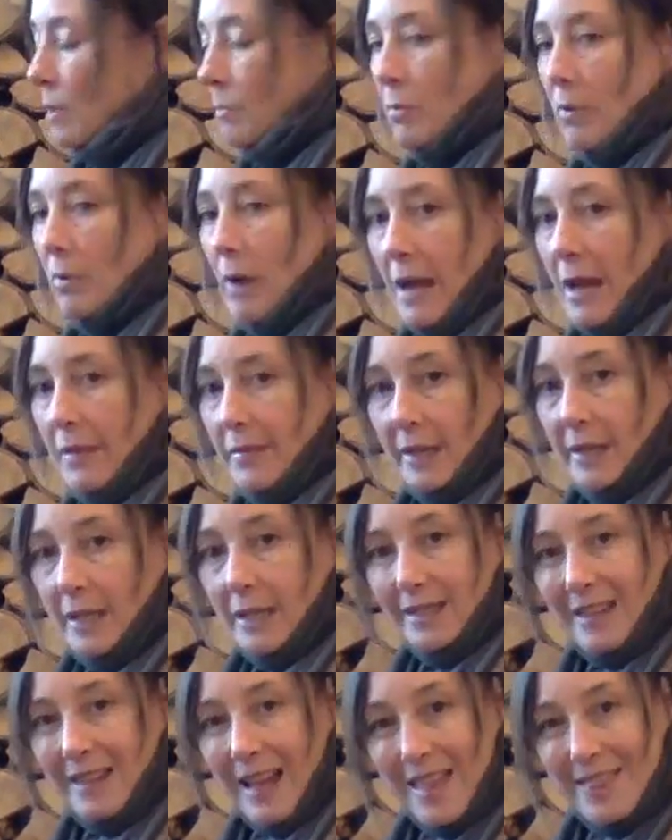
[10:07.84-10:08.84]
breath
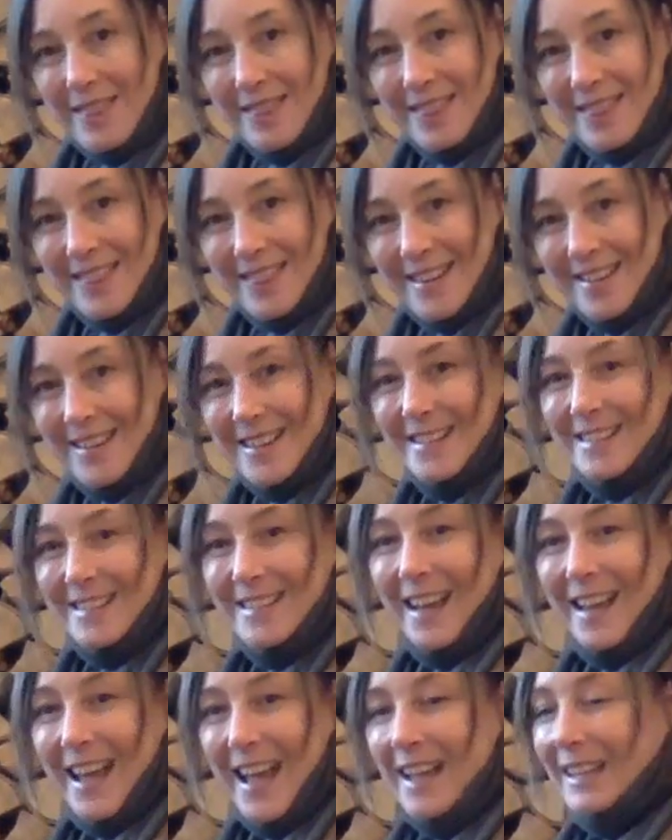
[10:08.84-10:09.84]
in,
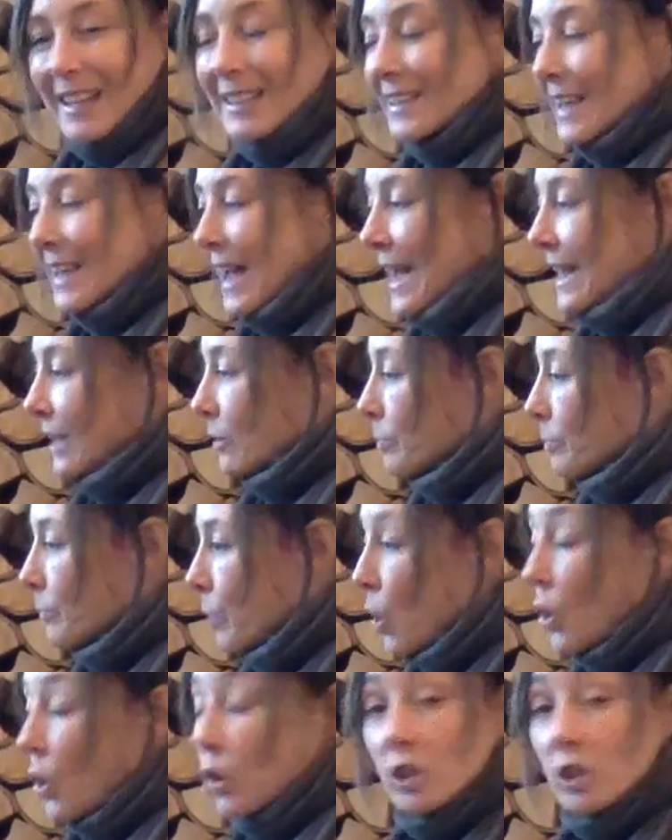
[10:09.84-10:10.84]
lengthen, exhale,
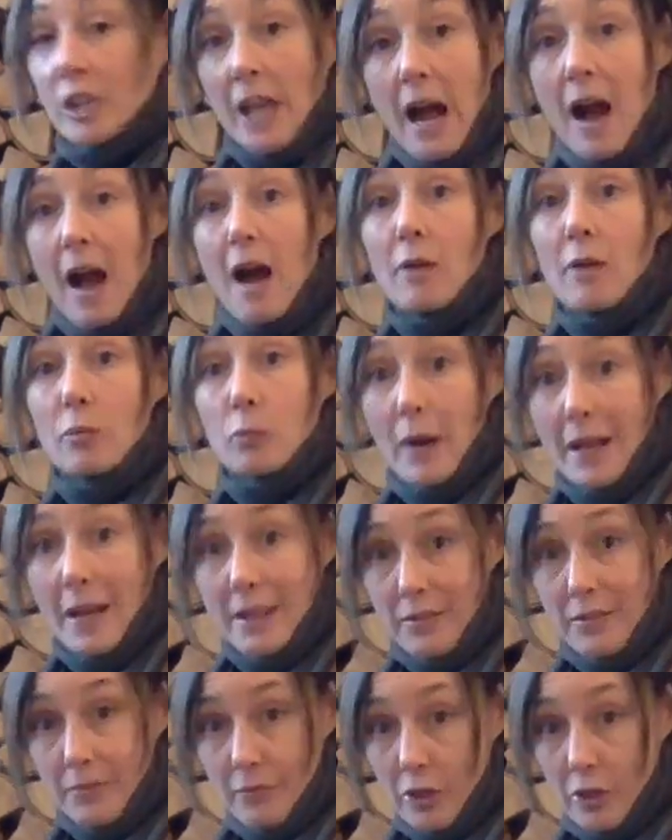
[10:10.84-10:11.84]
pull, you're
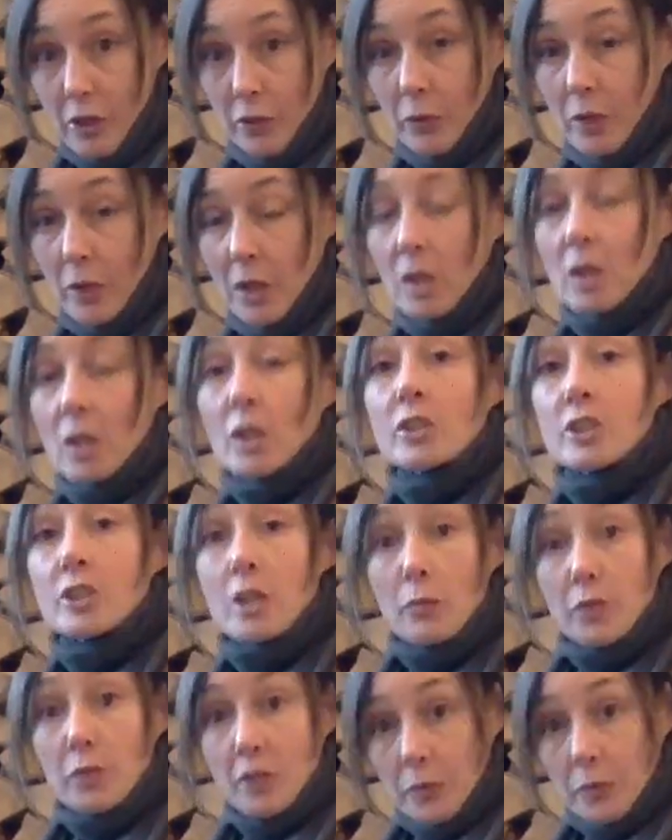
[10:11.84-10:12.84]
halfway through.
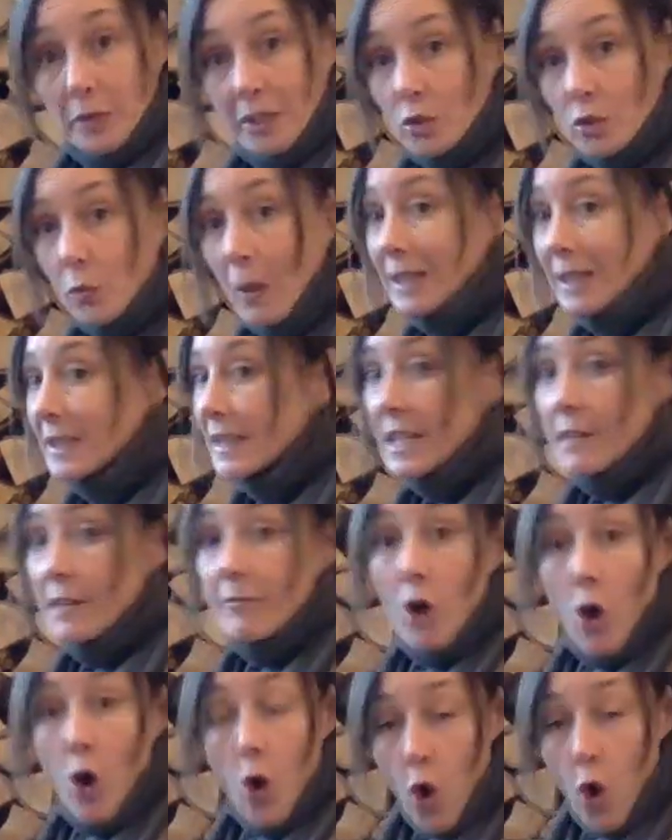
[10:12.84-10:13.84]
So we're doing 20 of
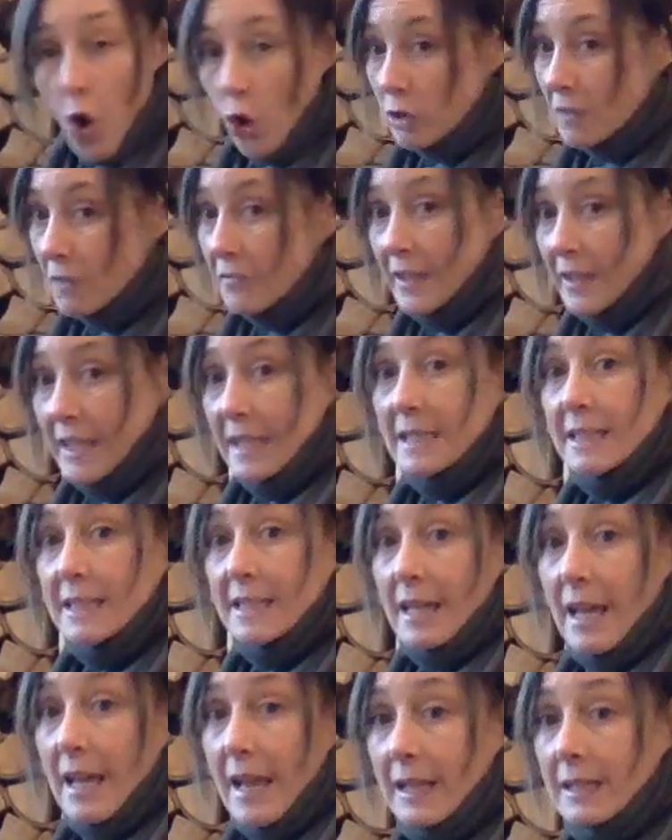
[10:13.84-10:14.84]
all of these
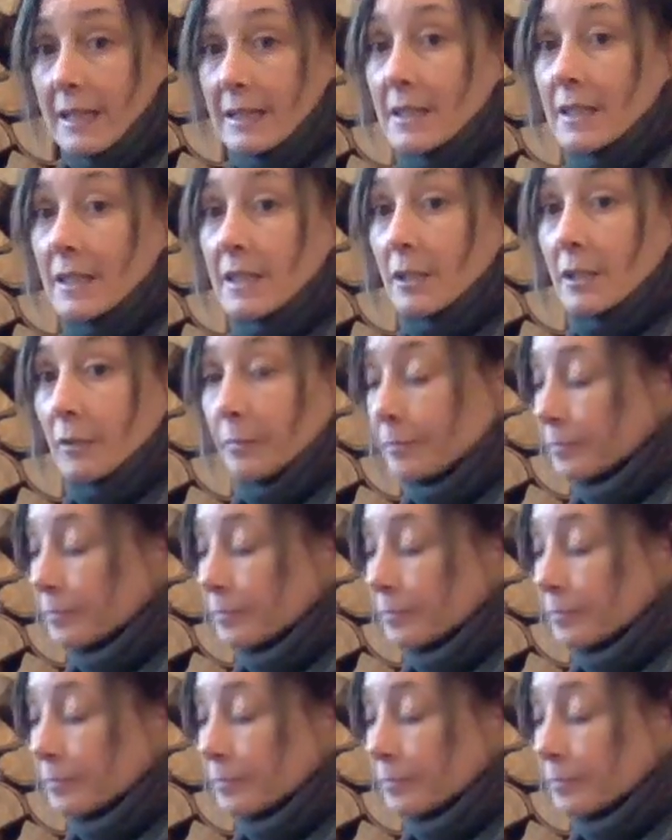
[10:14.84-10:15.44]
things.